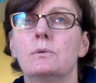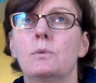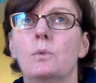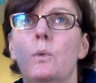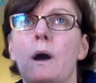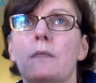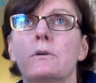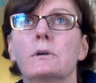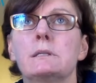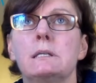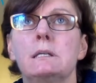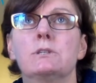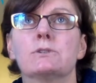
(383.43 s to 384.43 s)
whether
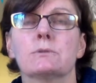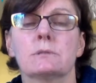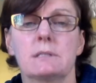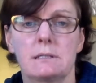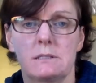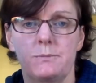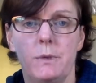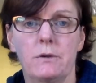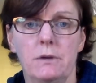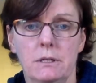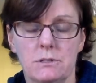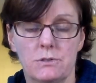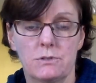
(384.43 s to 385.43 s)
a teacher is
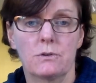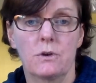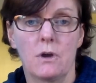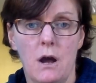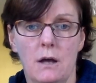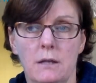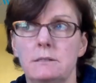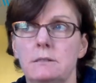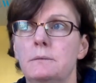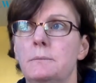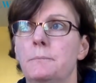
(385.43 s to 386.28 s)
experienced or not,